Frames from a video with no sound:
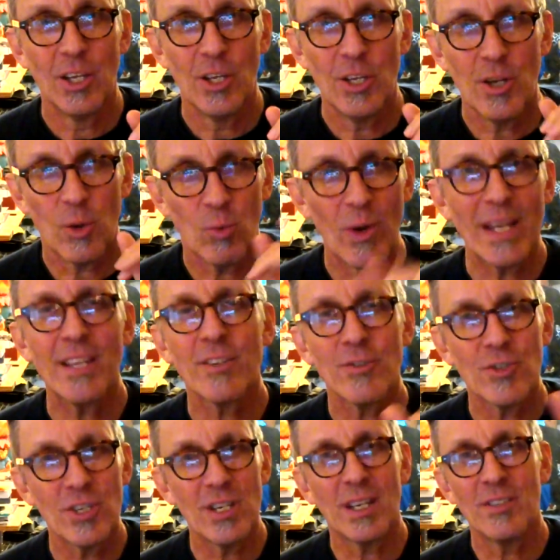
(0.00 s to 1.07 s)
Regular
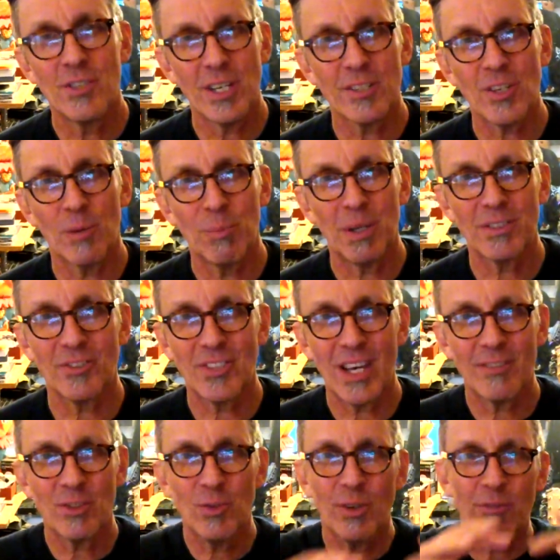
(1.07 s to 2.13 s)
jigsaw puzzles
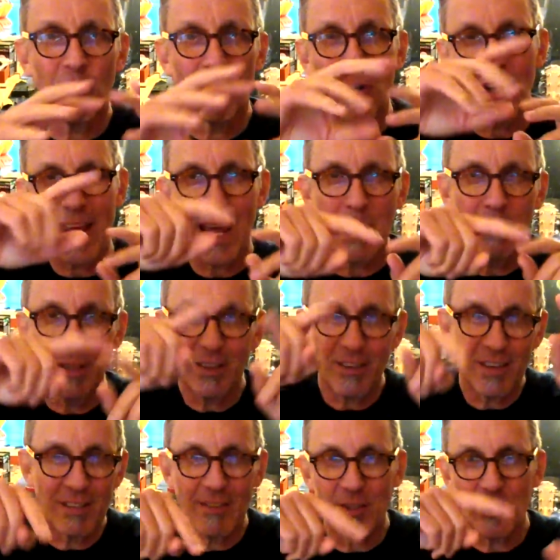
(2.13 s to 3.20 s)
have sort of a
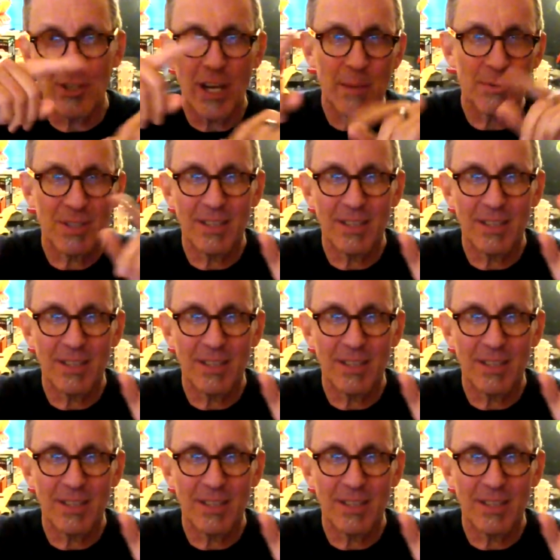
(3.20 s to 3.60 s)
vocabulary of the shapes